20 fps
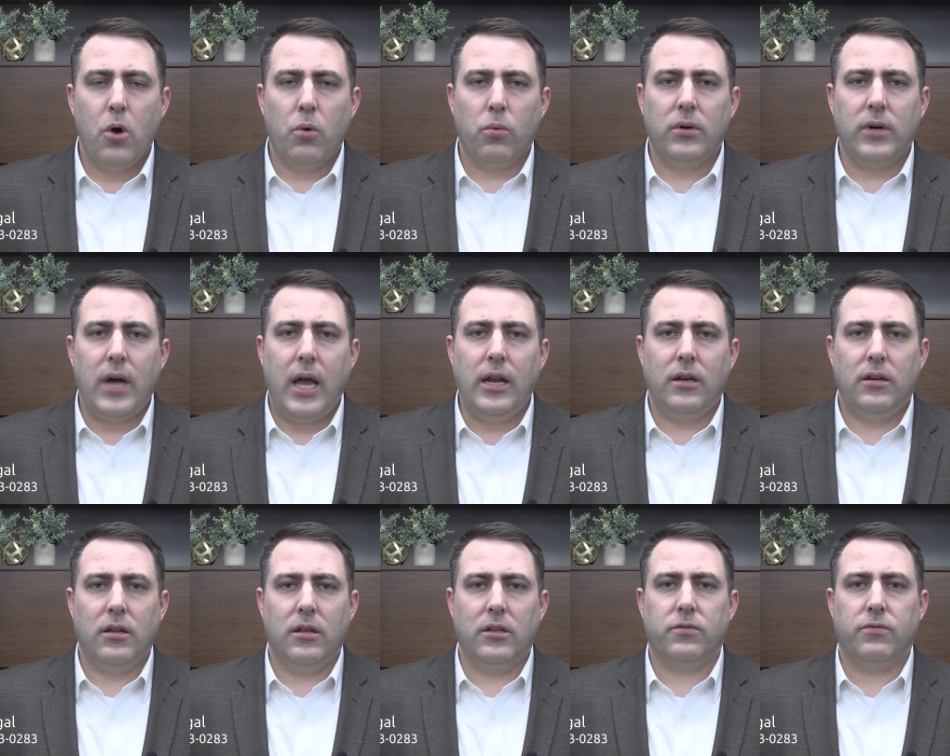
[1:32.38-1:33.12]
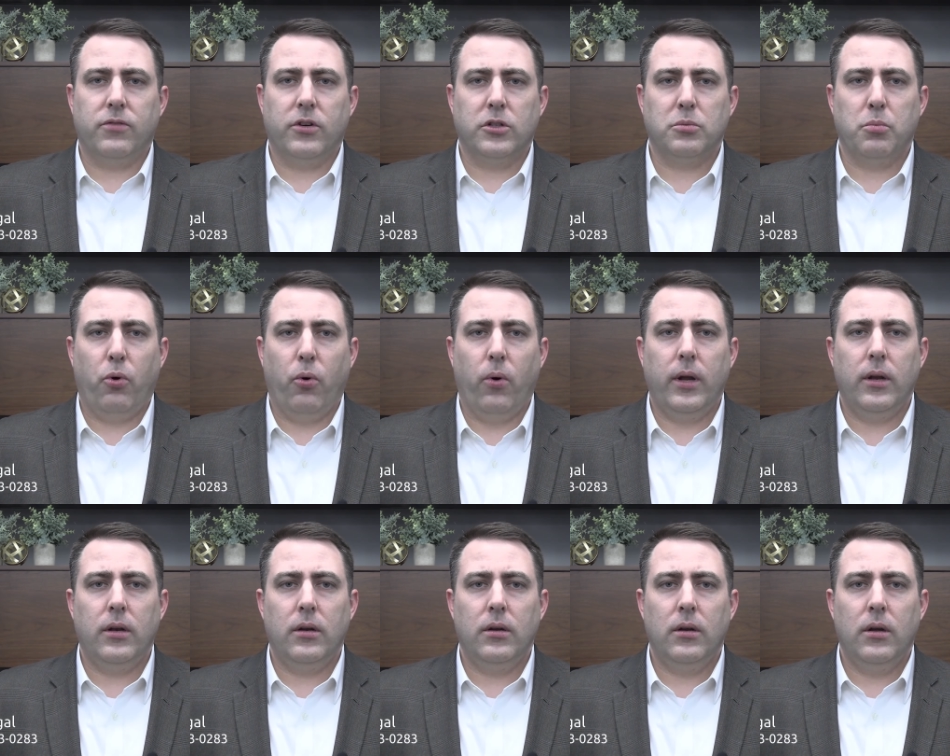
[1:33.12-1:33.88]
Related to this first
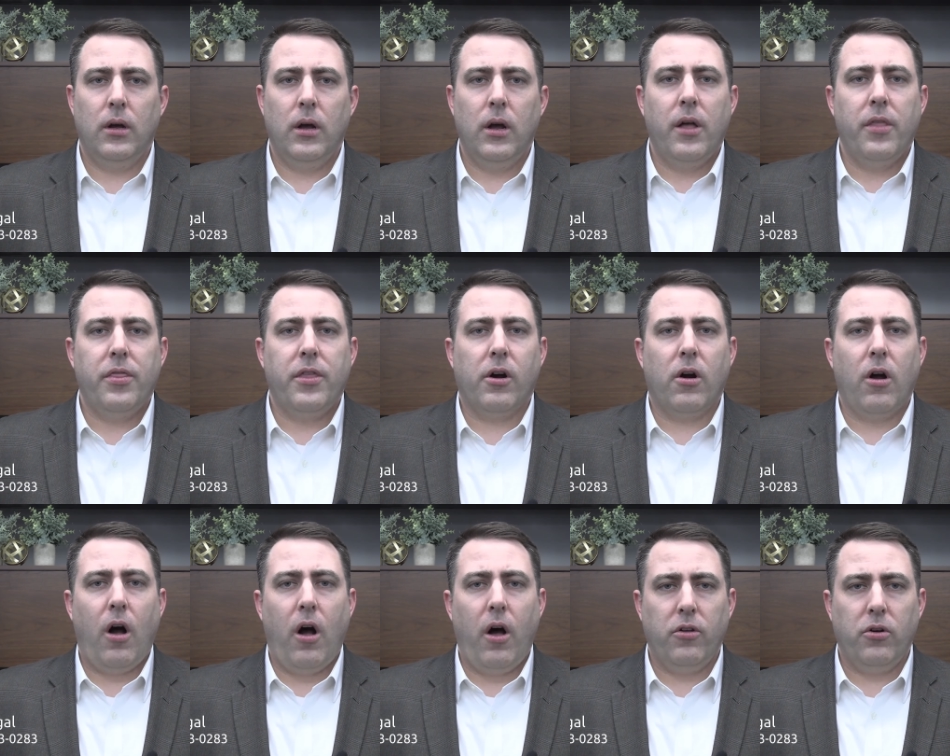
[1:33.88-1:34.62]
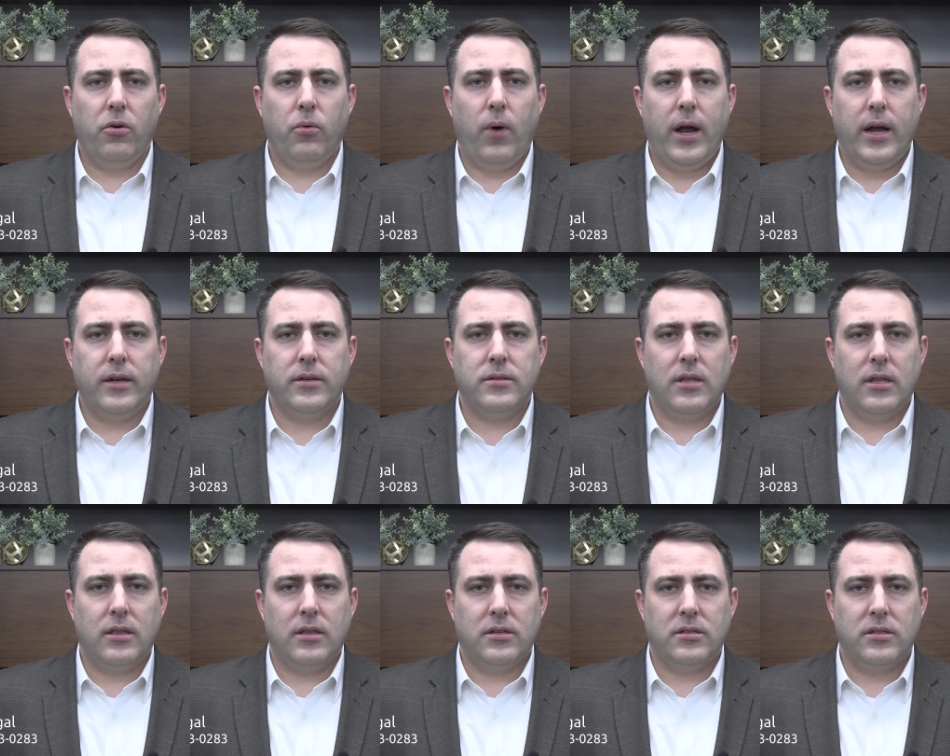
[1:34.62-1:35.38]
point, there are other ways
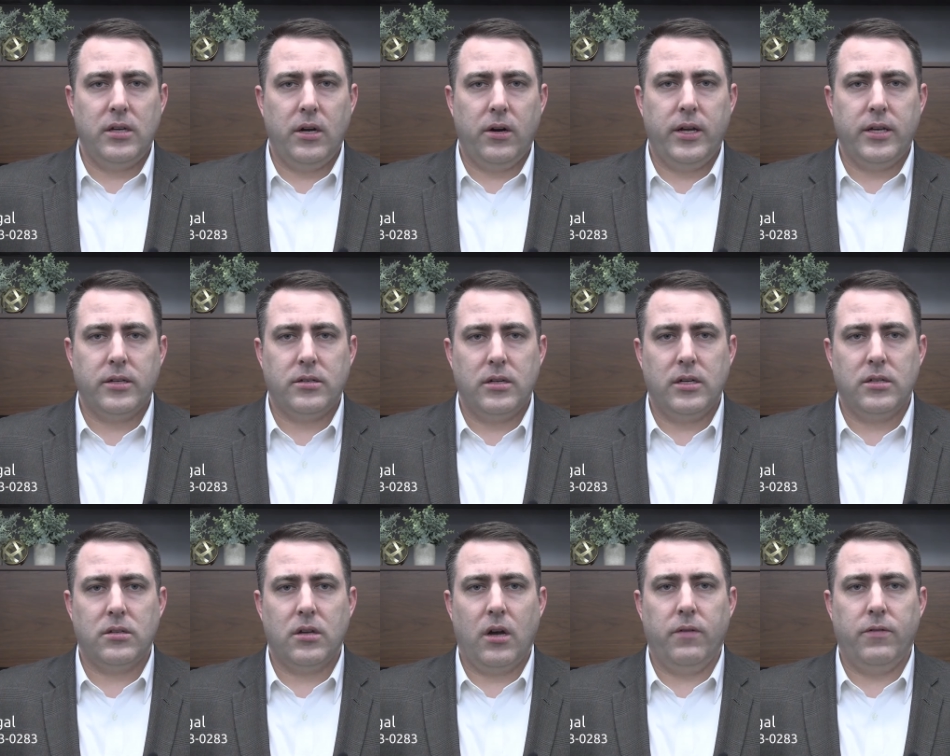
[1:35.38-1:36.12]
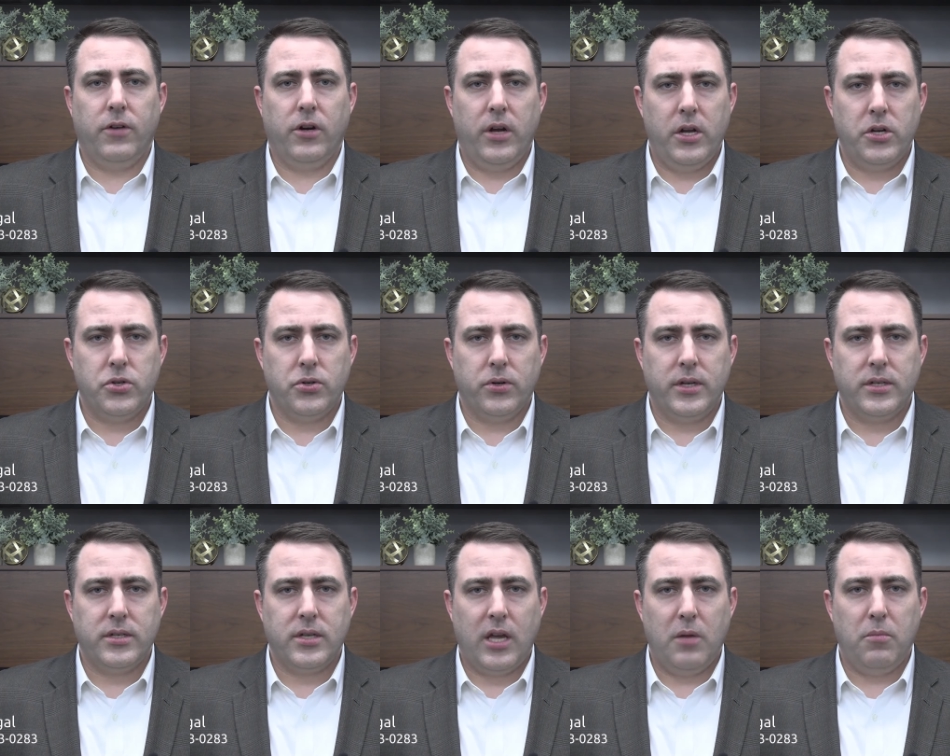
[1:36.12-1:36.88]
that the seriousness of your
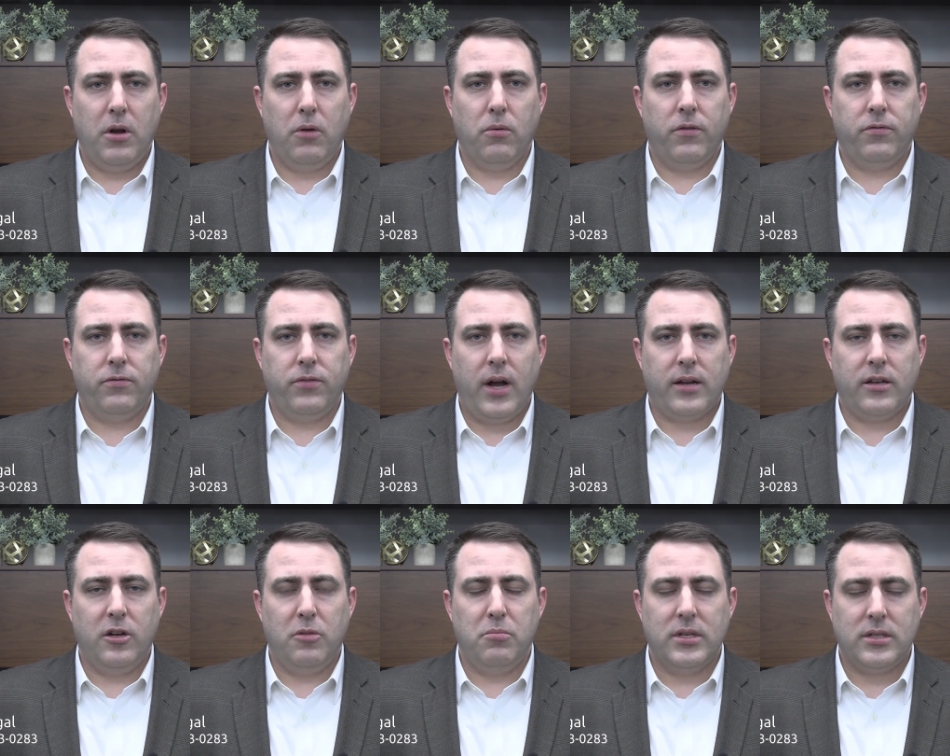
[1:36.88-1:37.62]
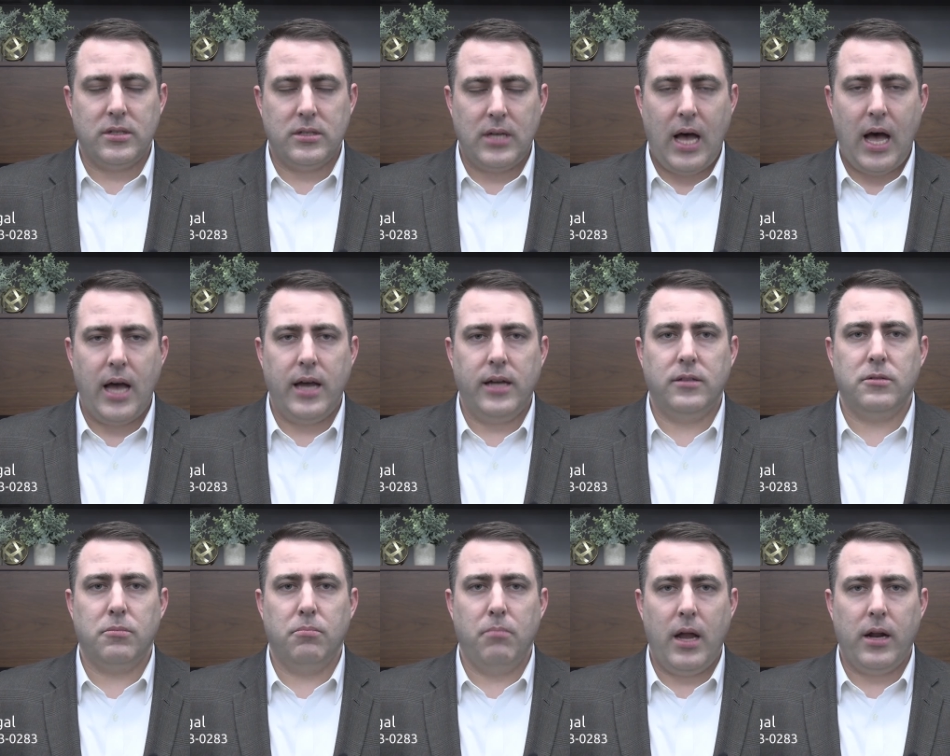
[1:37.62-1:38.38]
injuries can be reflected
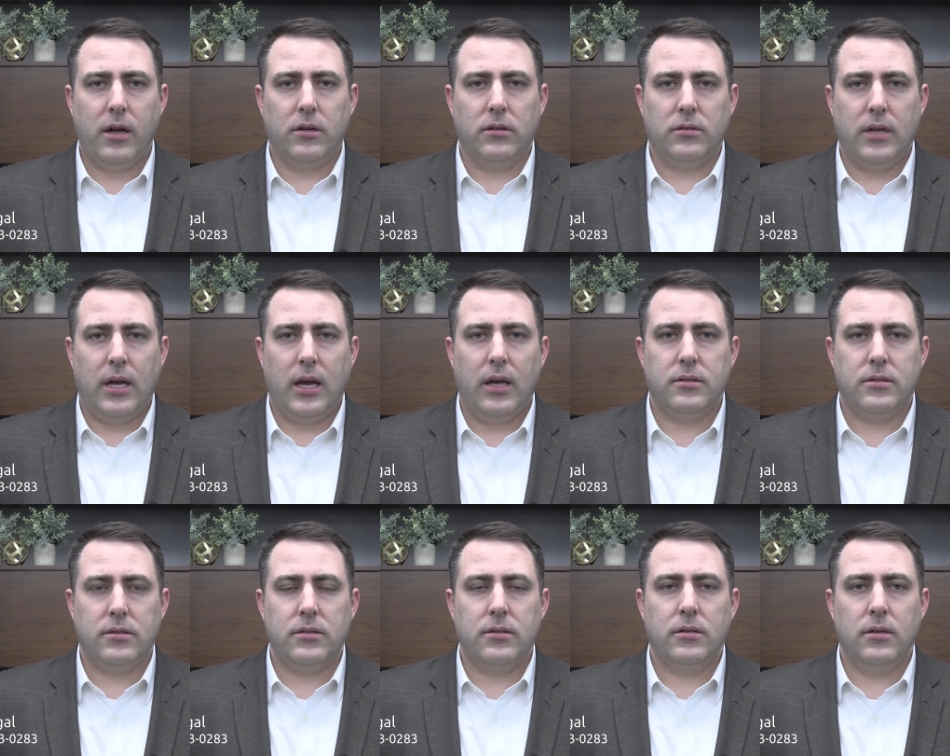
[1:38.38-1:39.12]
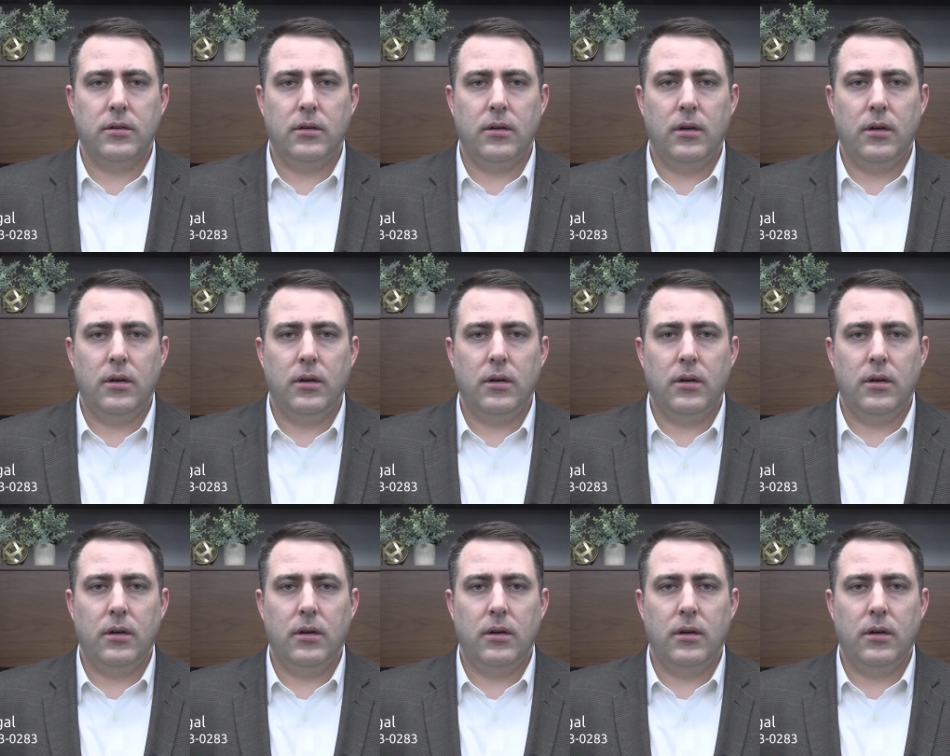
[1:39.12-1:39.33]
besides medical tests.